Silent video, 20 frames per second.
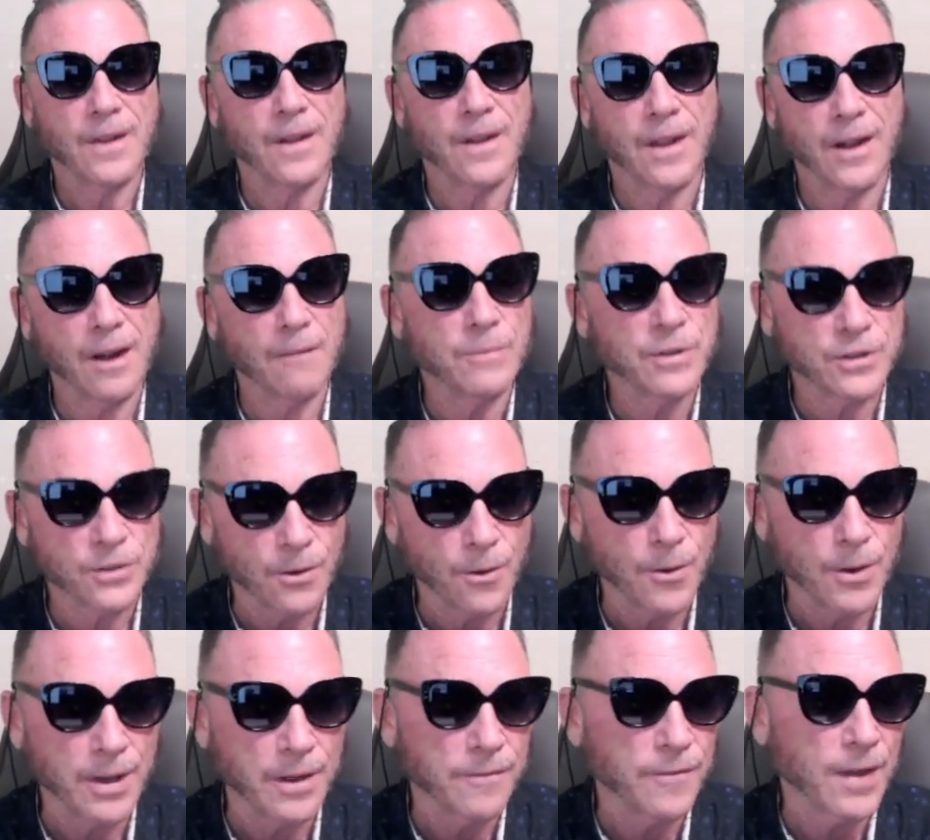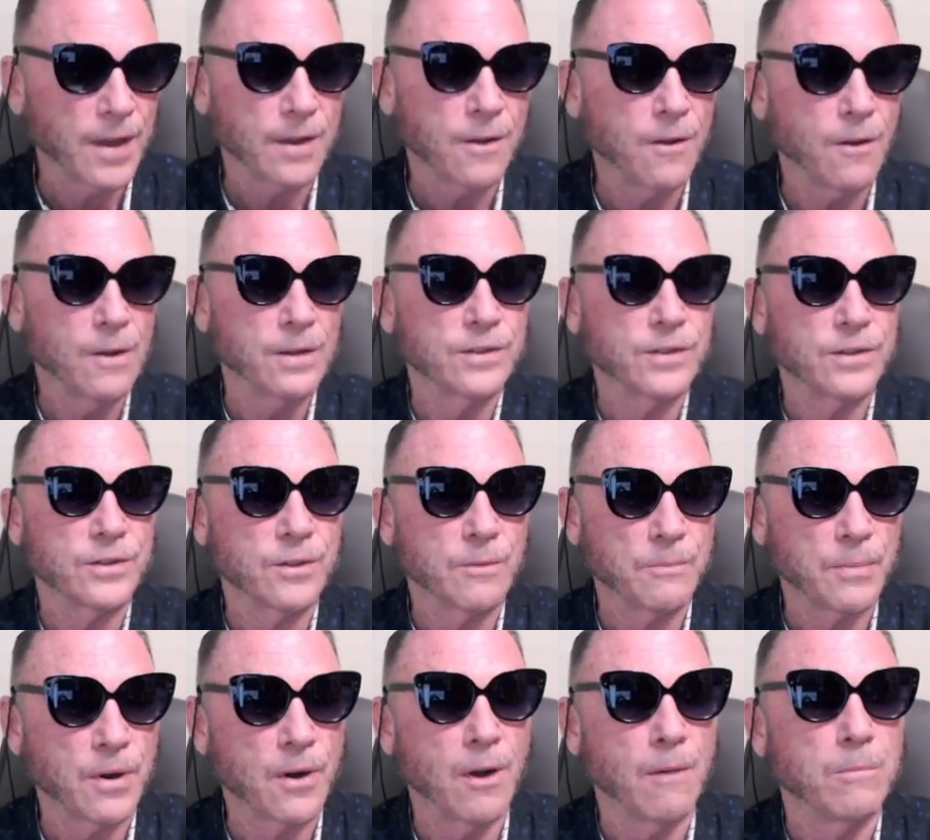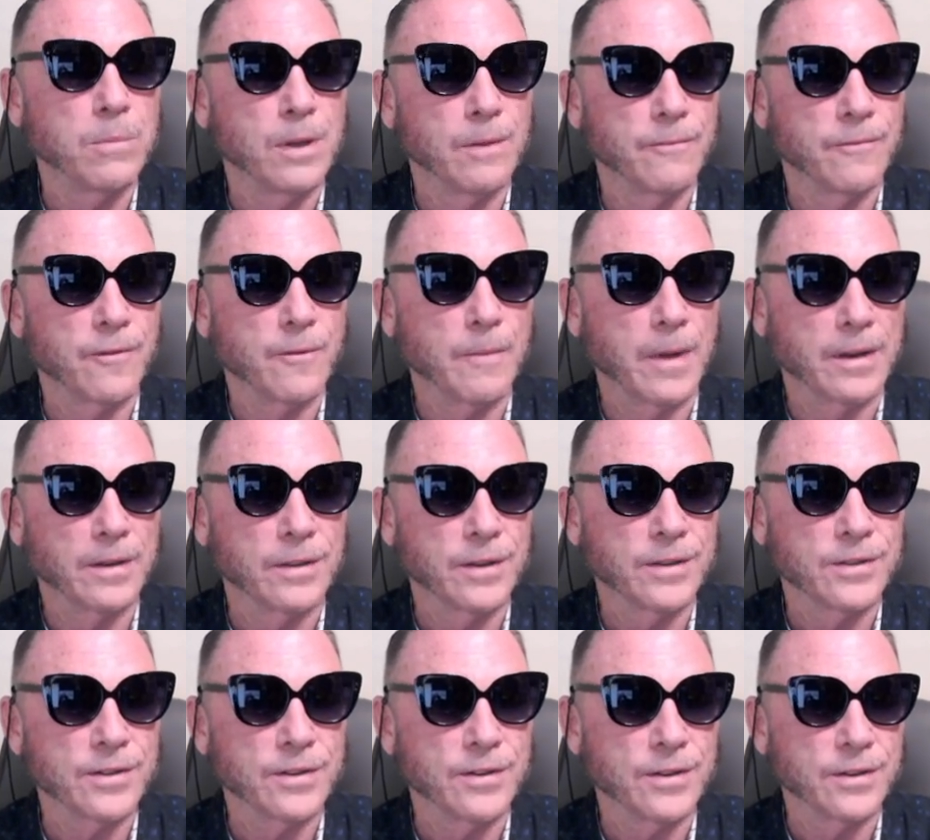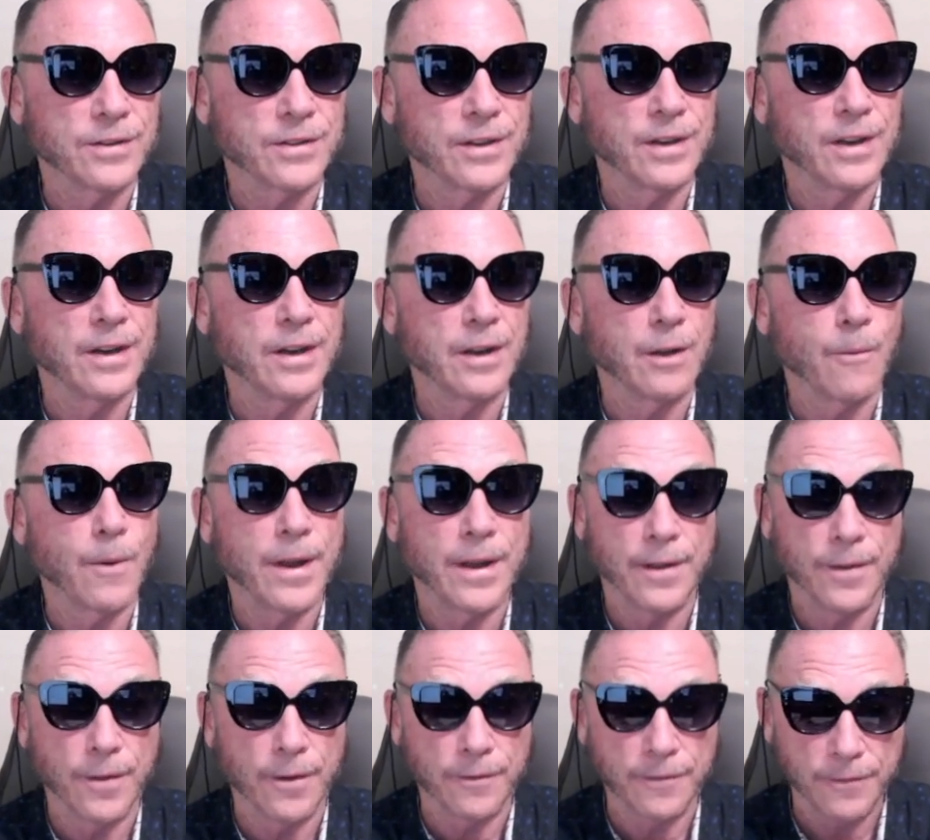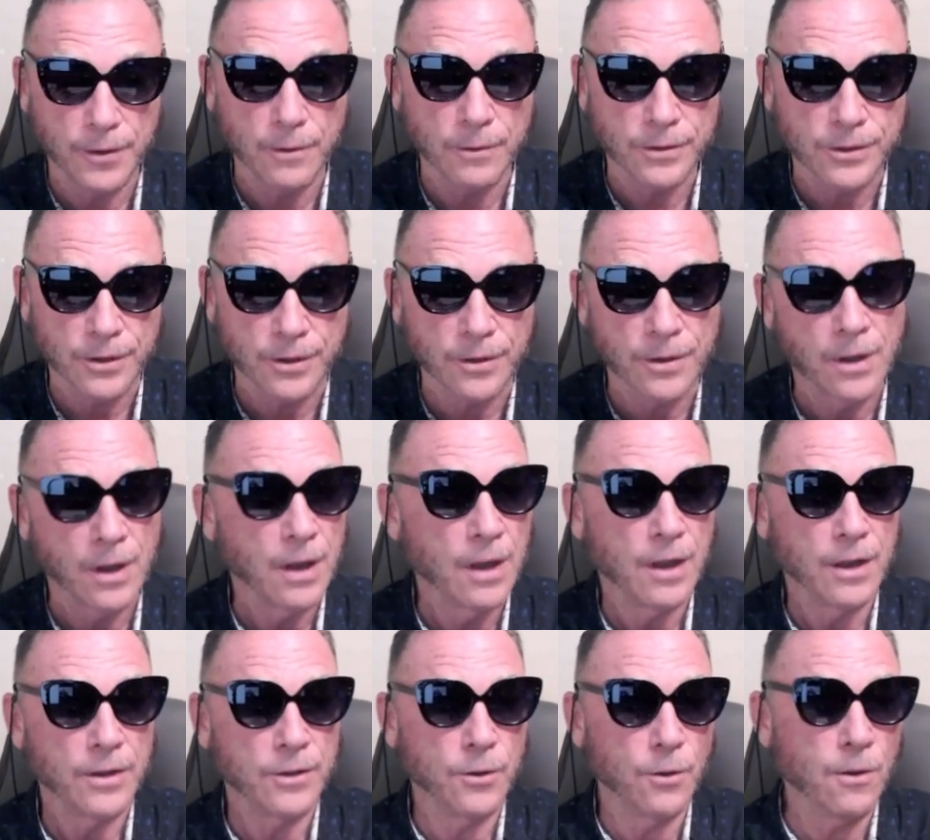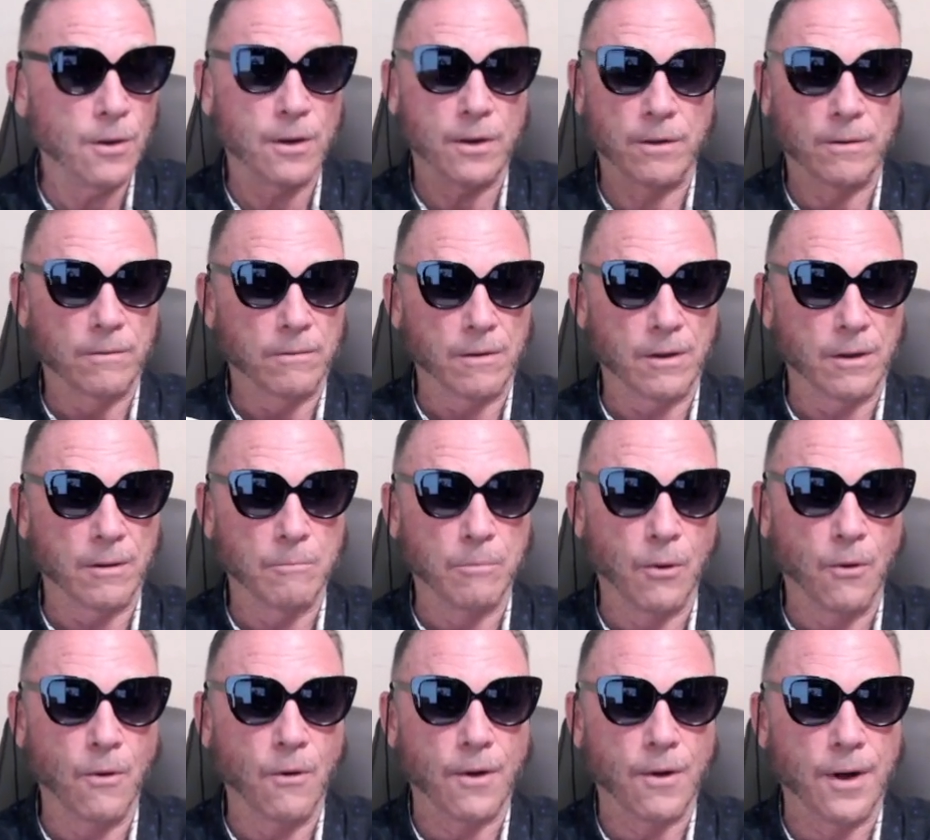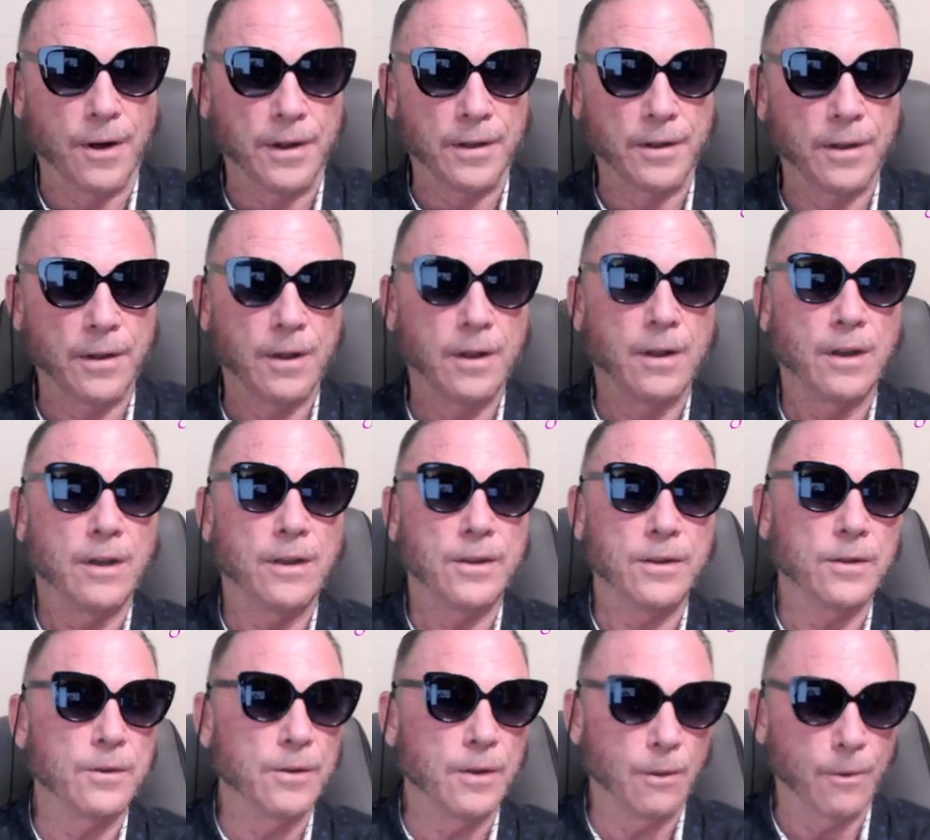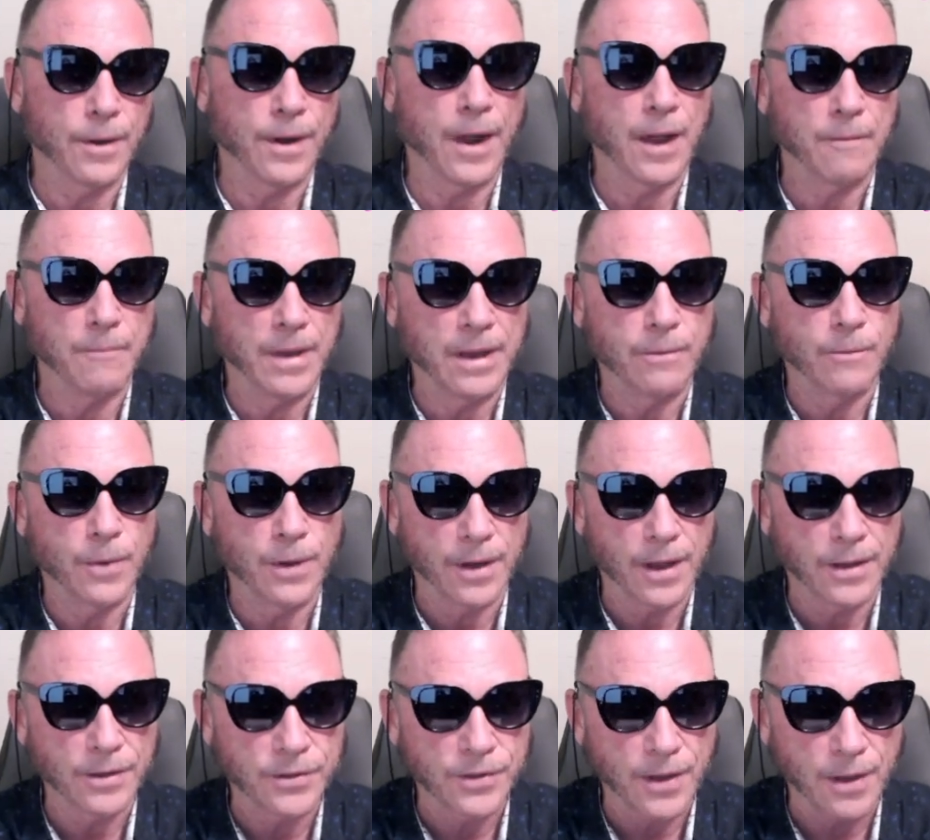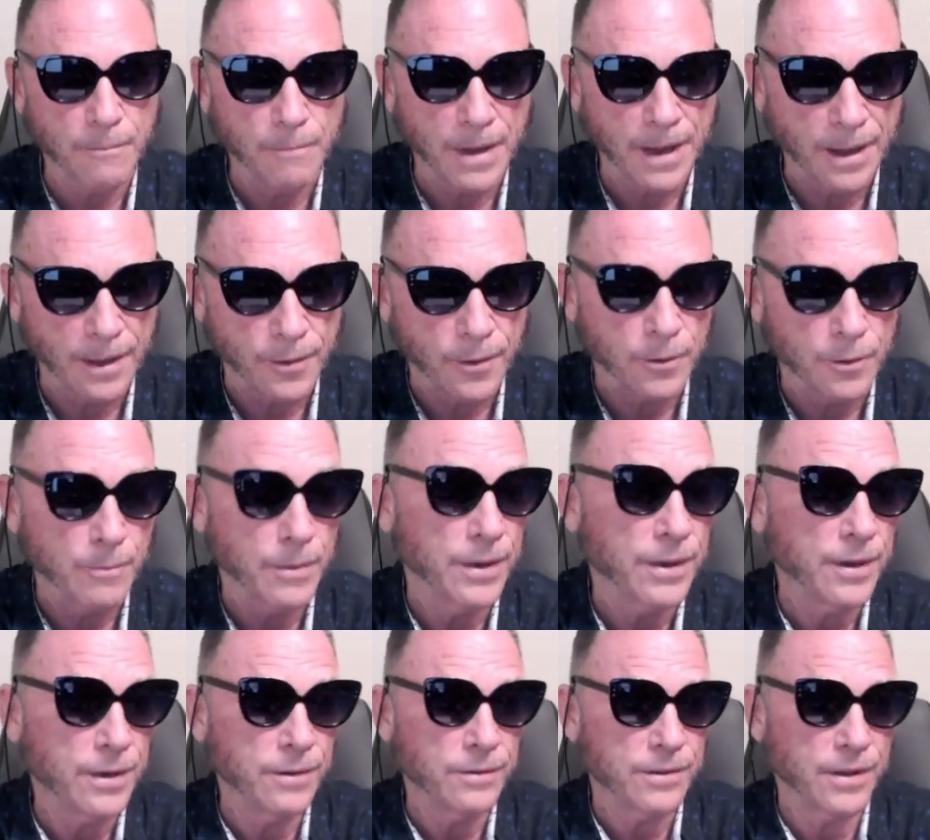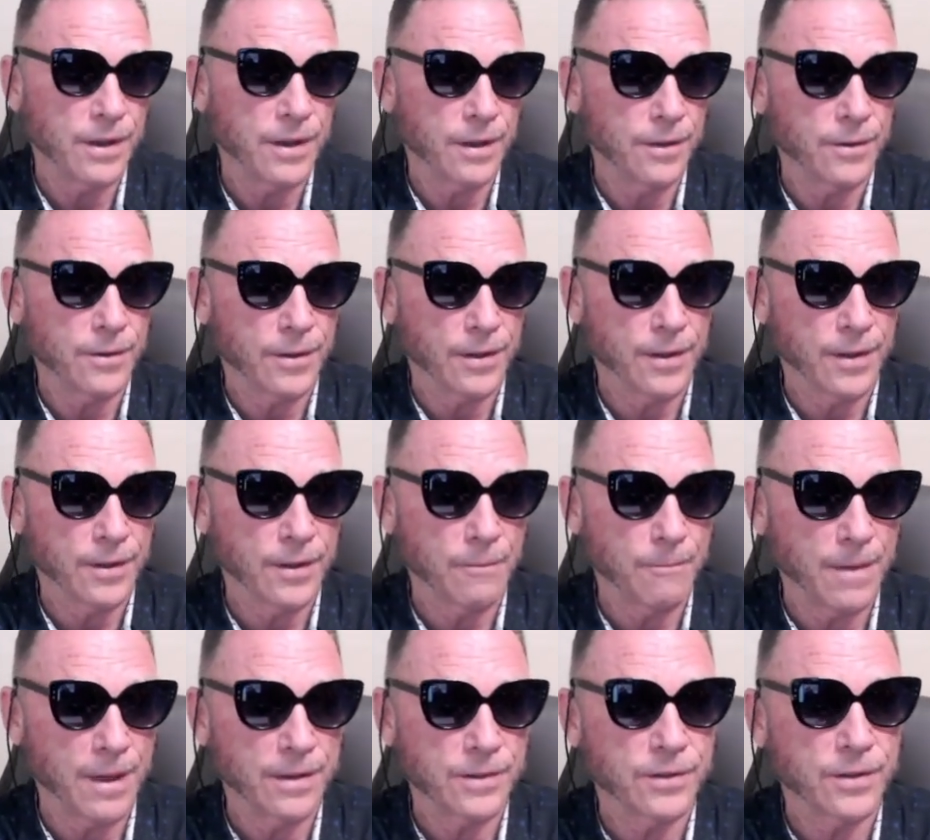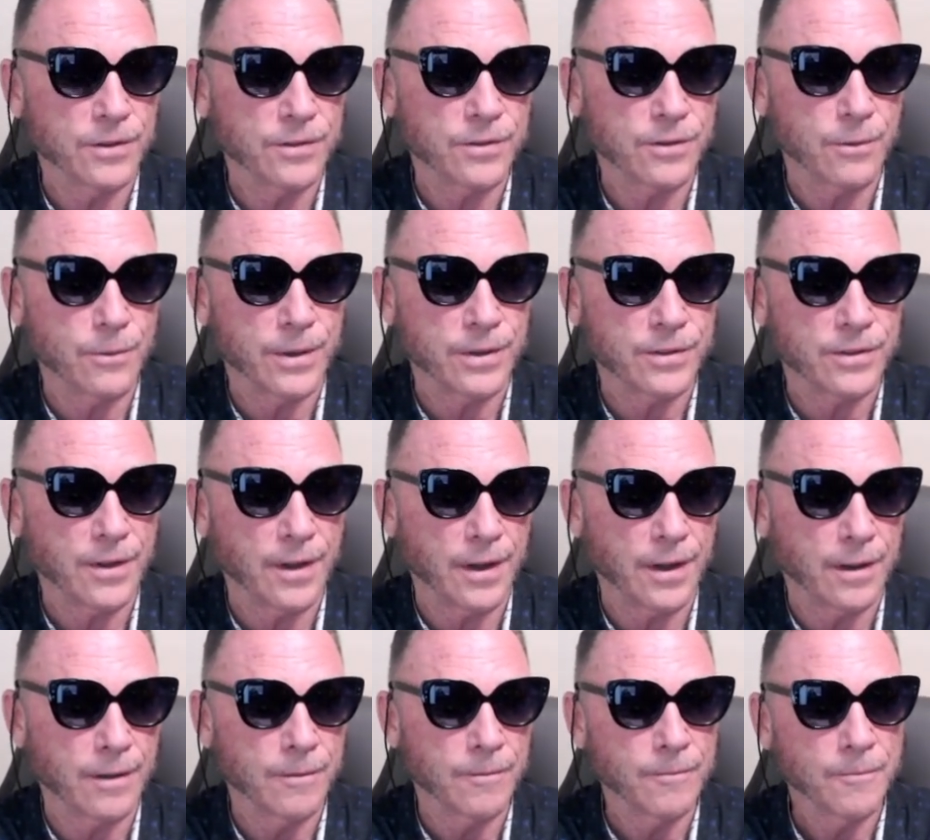And I'm sorry if that causes a problem for my listeners in any way in the future. You're aboard. You know what I mean when I say Panther, but here's the other thing that makes this so exciting